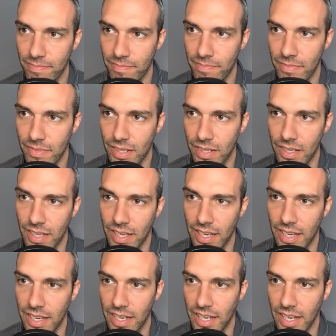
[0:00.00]
I'm
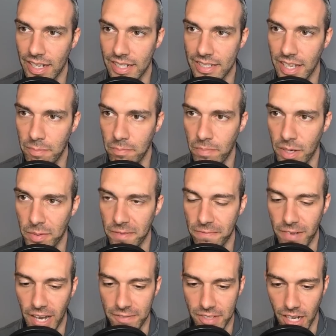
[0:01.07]
going to say minimum
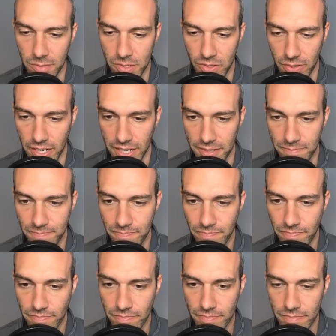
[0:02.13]
5 times already.
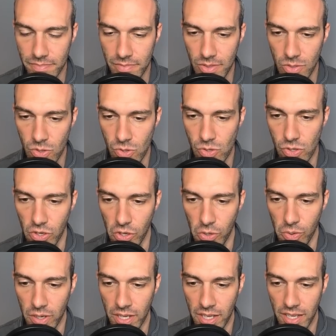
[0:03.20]

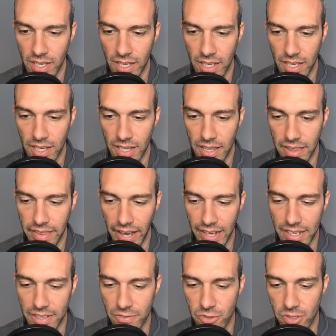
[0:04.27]
So that
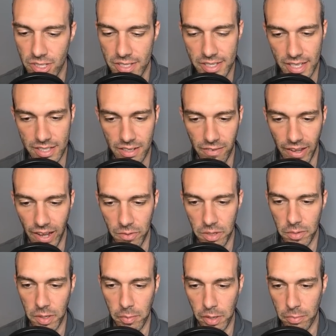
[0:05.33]
gives you the sense of how many
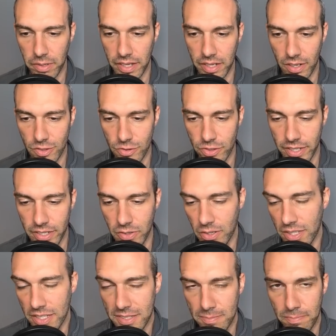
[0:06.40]
people are playing Ultra League, or at
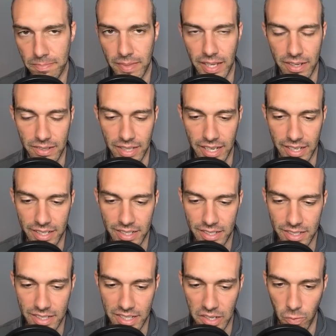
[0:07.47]
least that are like
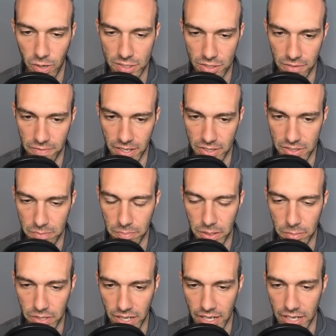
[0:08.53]
going to watch the videos, and
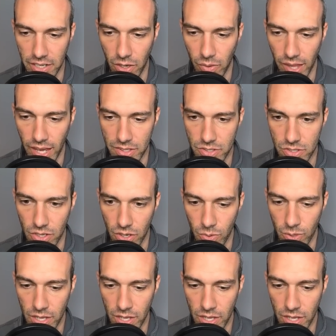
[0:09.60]
people kind of know that. So,